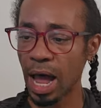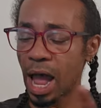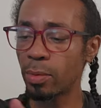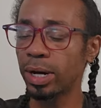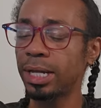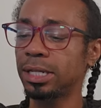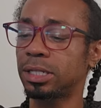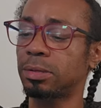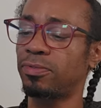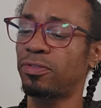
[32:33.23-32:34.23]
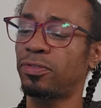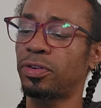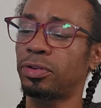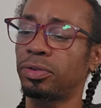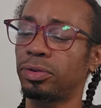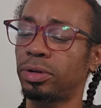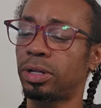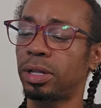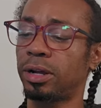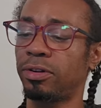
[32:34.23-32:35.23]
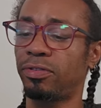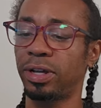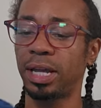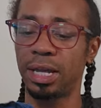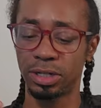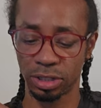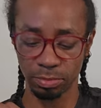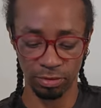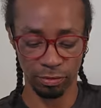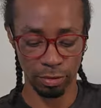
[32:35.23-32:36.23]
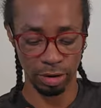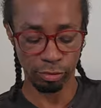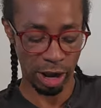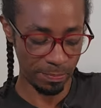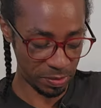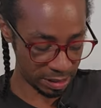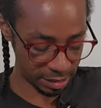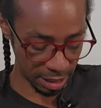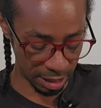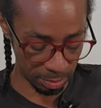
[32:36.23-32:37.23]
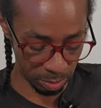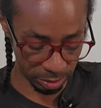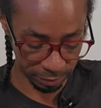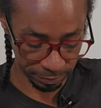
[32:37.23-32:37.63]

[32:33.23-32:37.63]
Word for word: I wanna get some further clarification before I wrap this up.